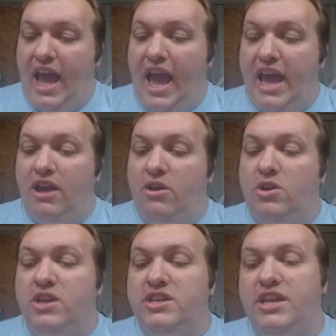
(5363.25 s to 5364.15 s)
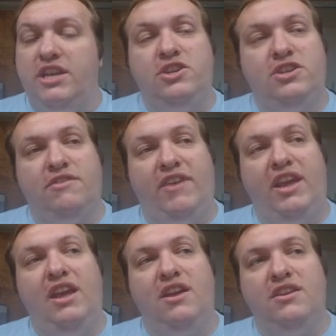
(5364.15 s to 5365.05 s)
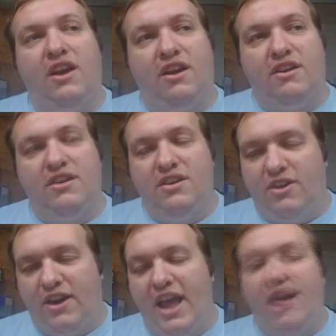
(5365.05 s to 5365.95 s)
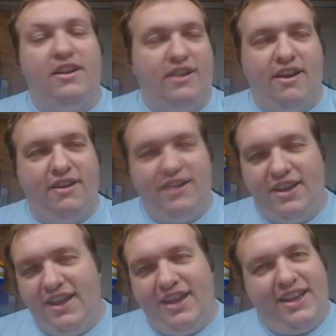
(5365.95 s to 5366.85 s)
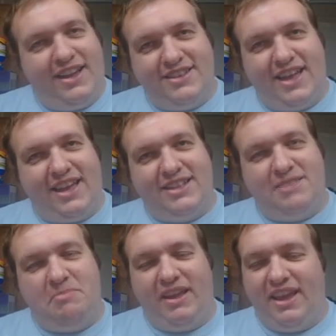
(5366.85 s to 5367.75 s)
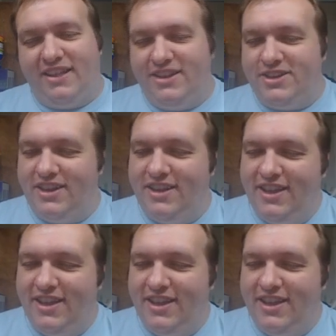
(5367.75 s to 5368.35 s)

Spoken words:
a contingent of Aeon Guard, because I can speak English.